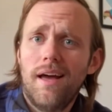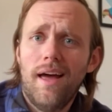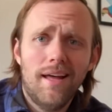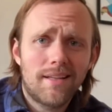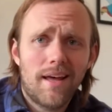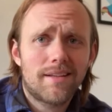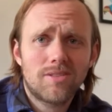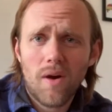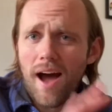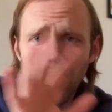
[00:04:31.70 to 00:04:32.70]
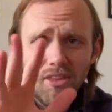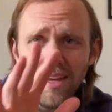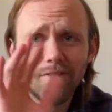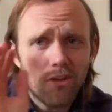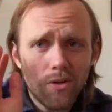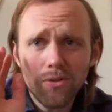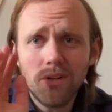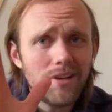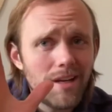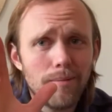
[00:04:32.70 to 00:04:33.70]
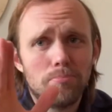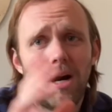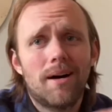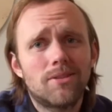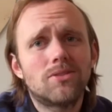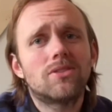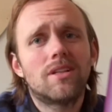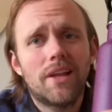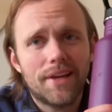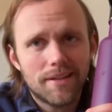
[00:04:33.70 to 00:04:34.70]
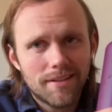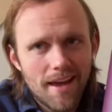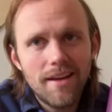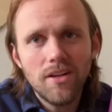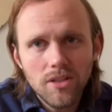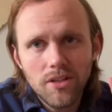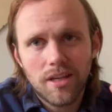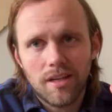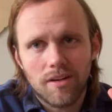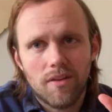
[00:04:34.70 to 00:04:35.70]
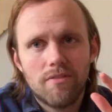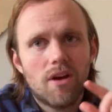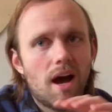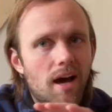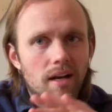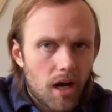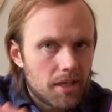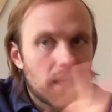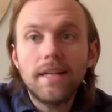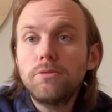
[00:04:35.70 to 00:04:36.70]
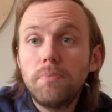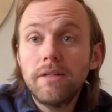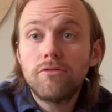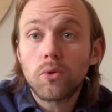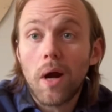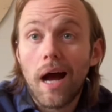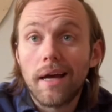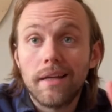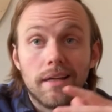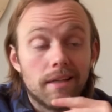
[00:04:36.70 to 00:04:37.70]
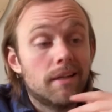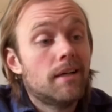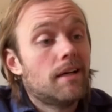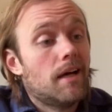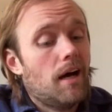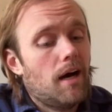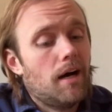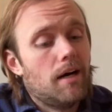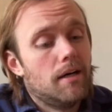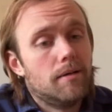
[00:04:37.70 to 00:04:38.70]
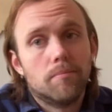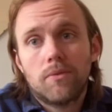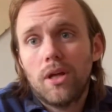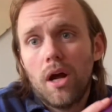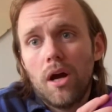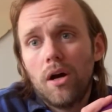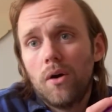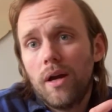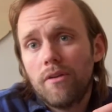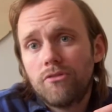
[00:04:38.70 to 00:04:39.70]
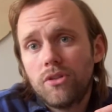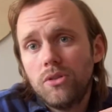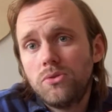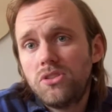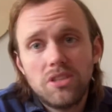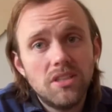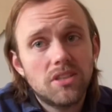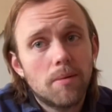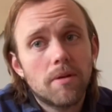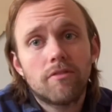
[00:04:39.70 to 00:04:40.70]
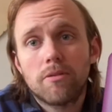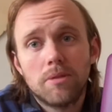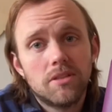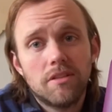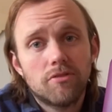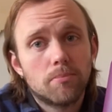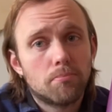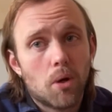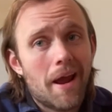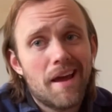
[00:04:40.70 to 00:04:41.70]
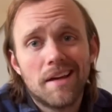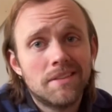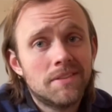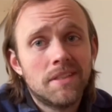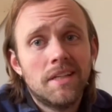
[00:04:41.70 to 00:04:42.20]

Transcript: And so I think if you're looking at bottles, take a look here. They've got a nice big variety. If you see something from a different brand,